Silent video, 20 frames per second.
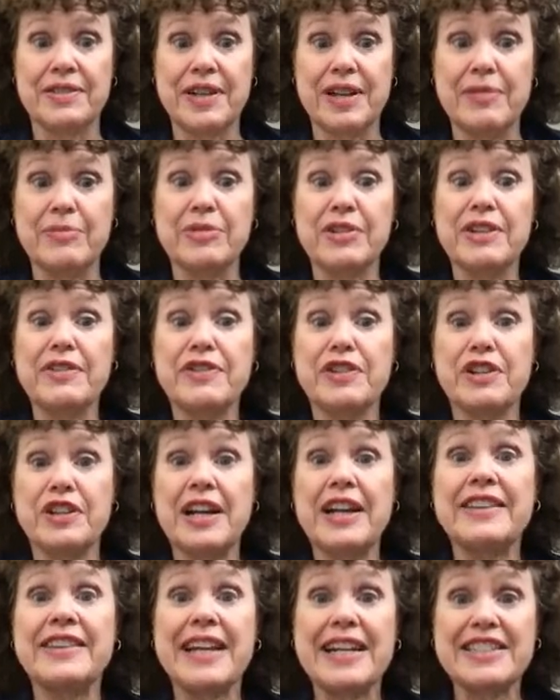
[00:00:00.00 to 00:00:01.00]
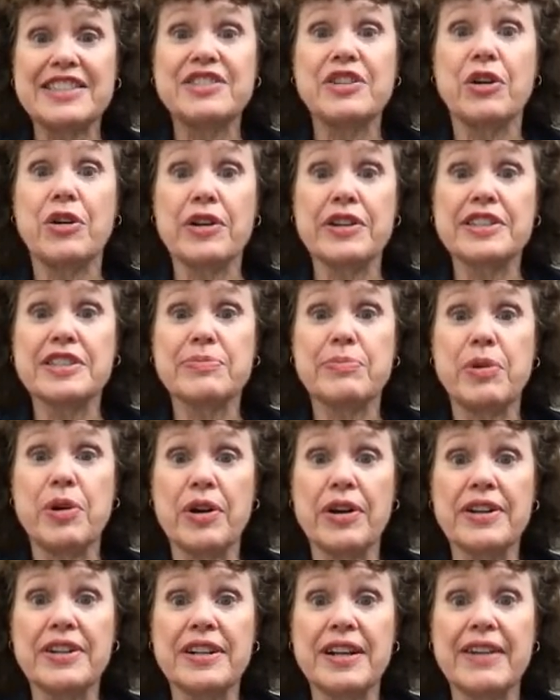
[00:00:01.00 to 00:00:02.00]
And believe it or not, that's the hardest
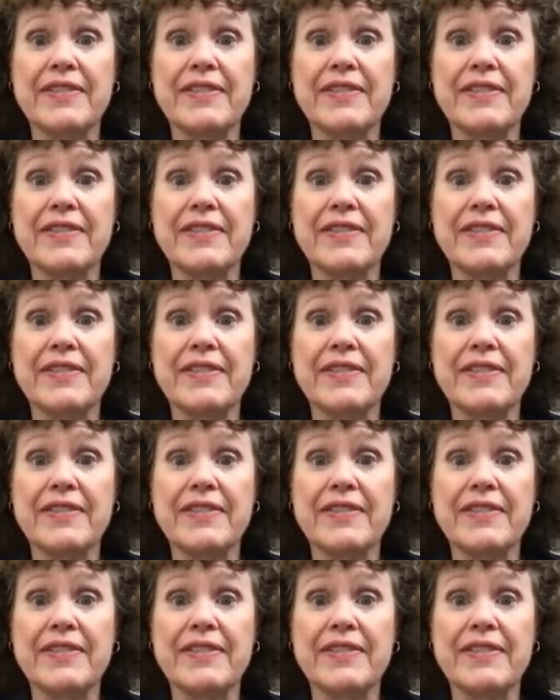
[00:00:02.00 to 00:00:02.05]
part.